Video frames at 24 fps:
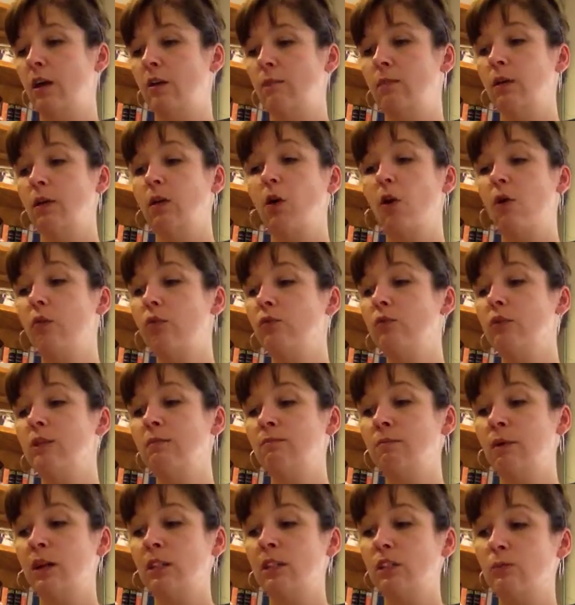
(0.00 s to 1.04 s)
MacArthur
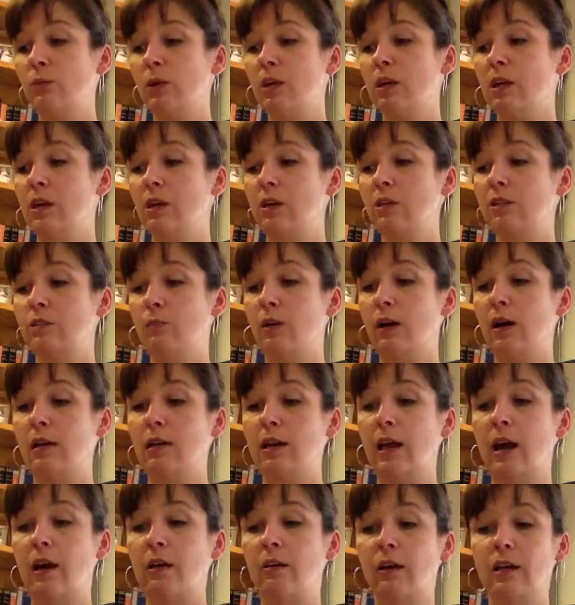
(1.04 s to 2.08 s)
didn't mind speaking his
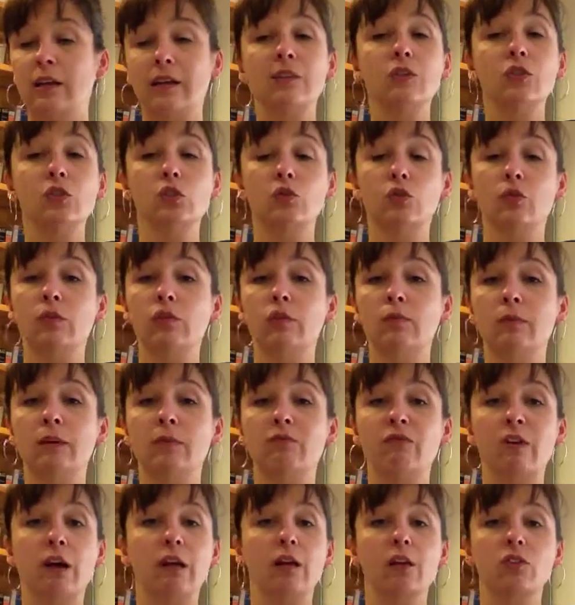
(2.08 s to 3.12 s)
mind out against Truman,
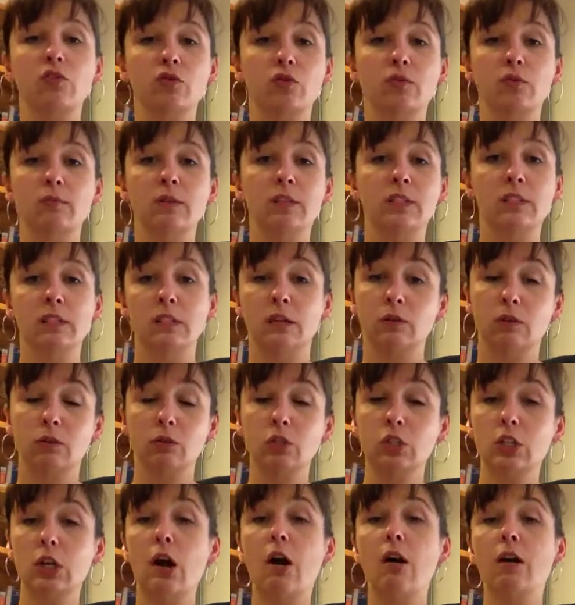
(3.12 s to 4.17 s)
felt like Truman didn't know what he
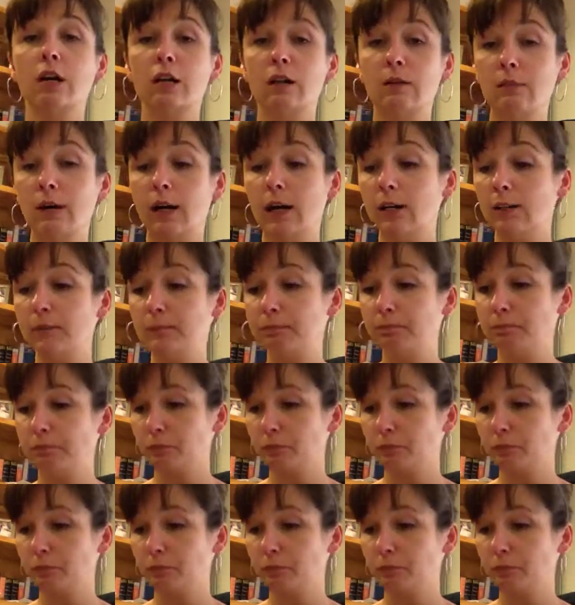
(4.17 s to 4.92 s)
was talking about.